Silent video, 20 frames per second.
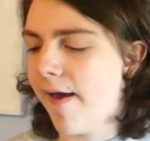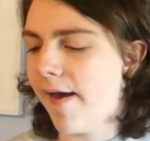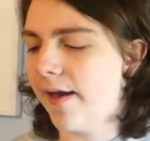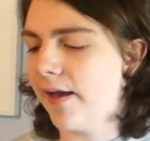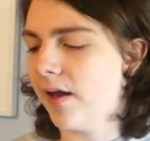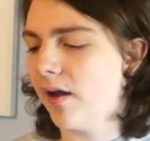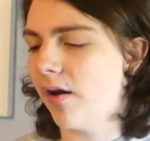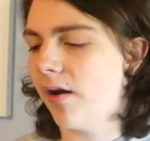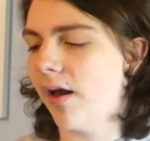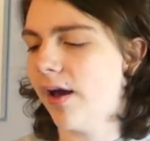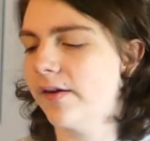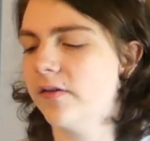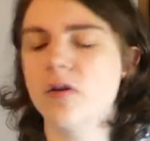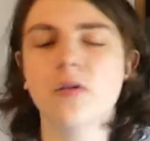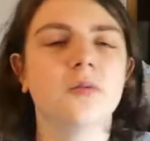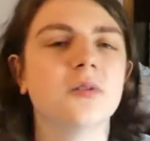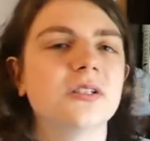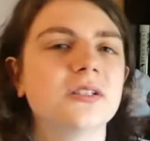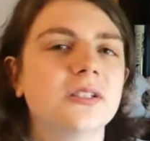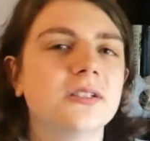and I
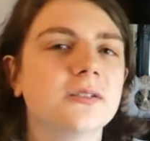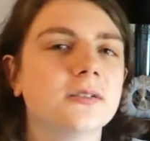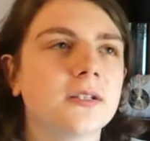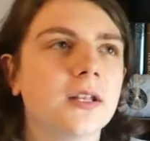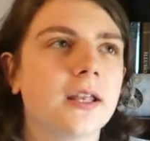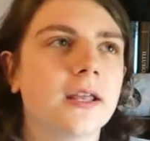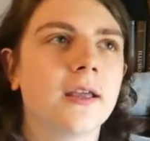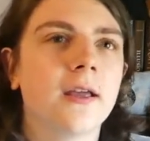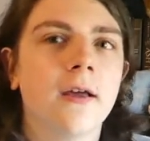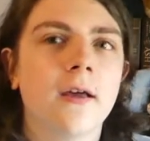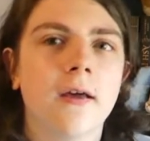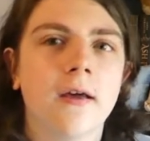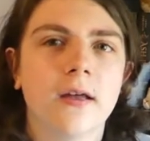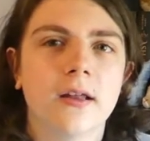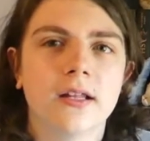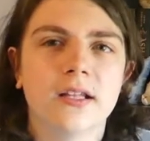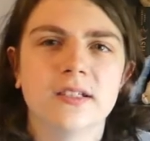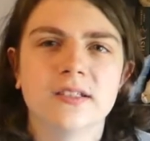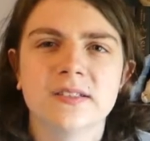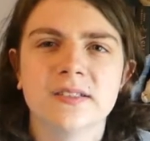know this is, like,
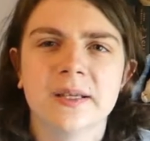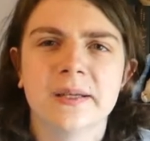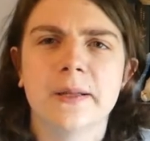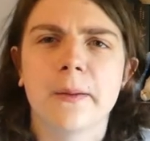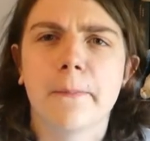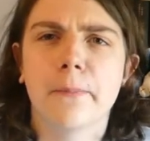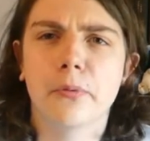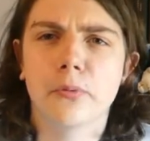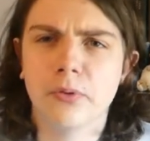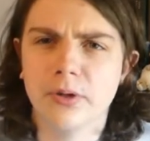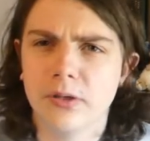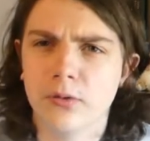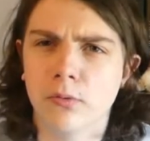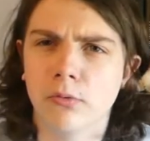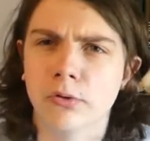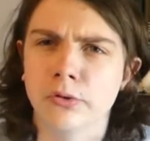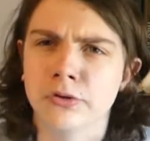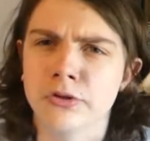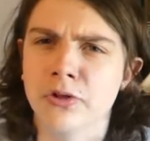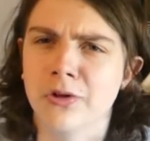a
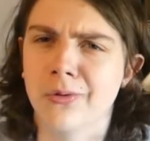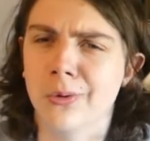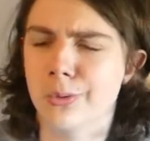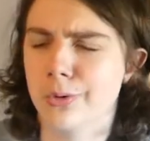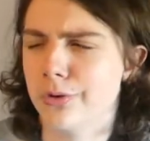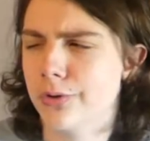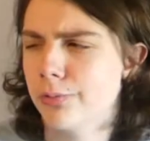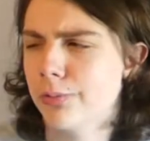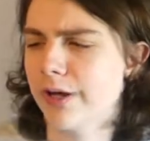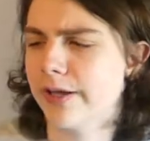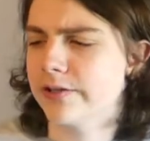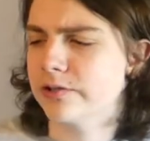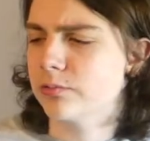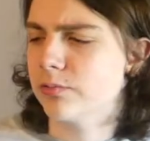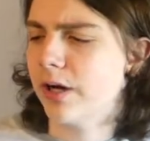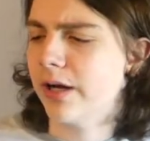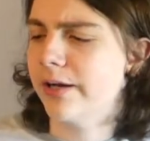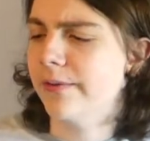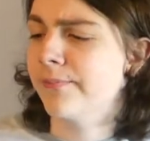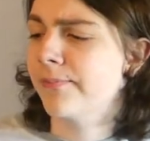prequel to The Lord of the Rings,
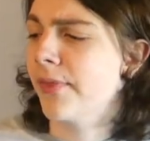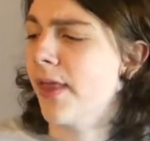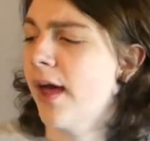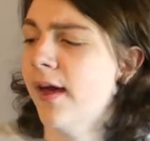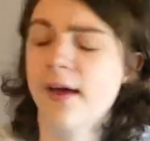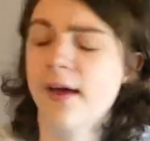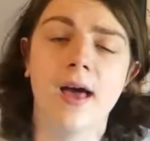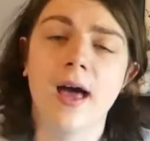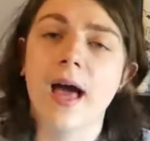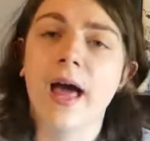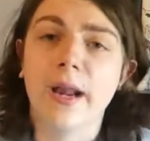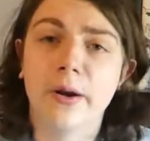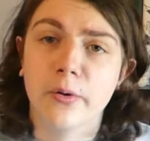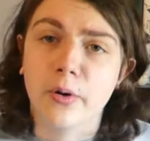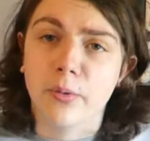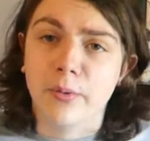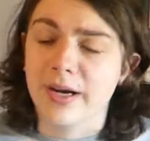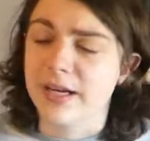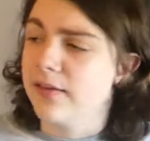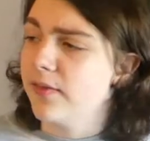right? I don't
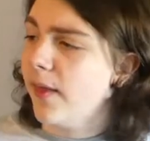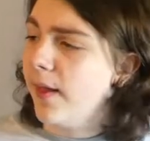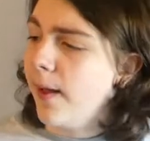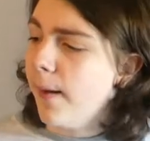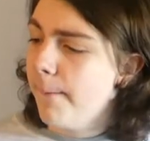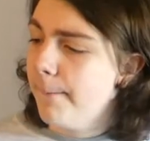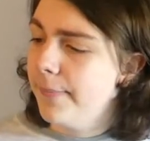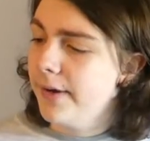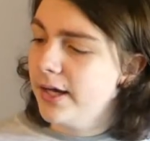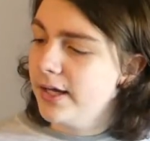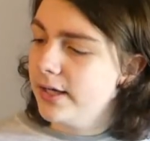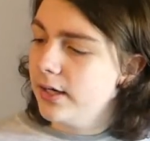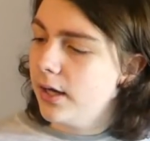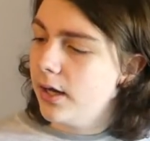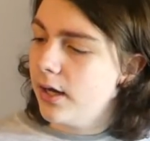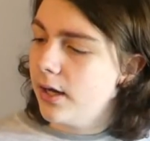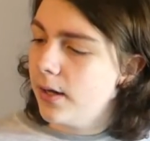know anything, but,